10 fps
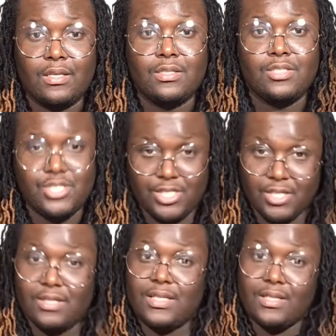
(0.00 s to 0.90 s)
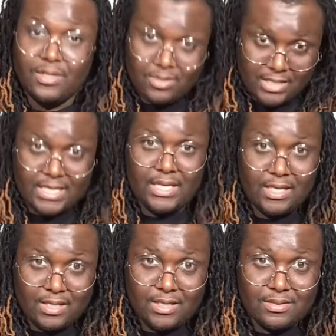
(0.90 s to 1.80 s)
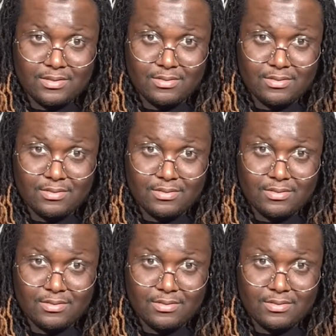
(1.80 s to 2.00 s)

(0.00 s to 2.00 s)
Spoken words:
Jill and the grandkids,